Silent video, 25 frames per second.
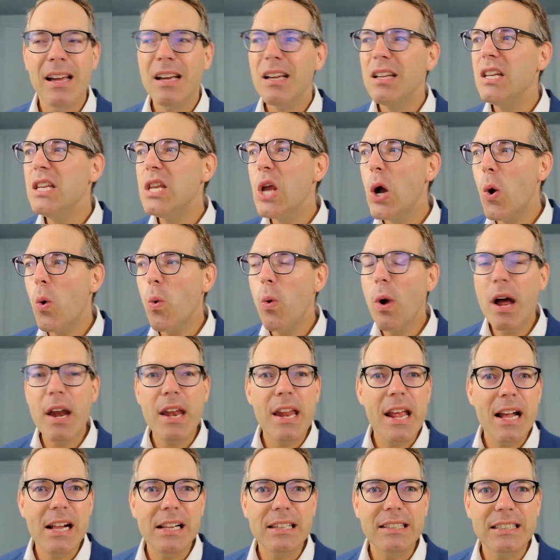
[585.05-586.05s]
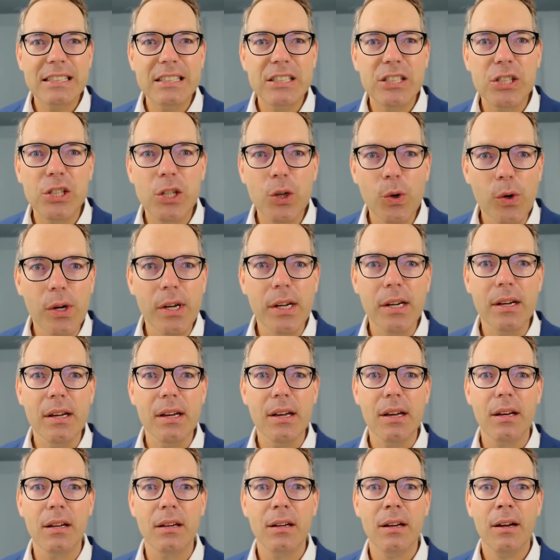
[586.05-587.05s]
No one else is doing
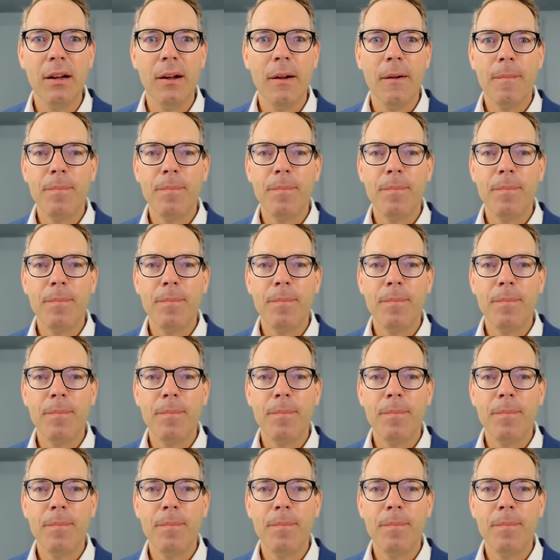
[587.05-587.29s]
it.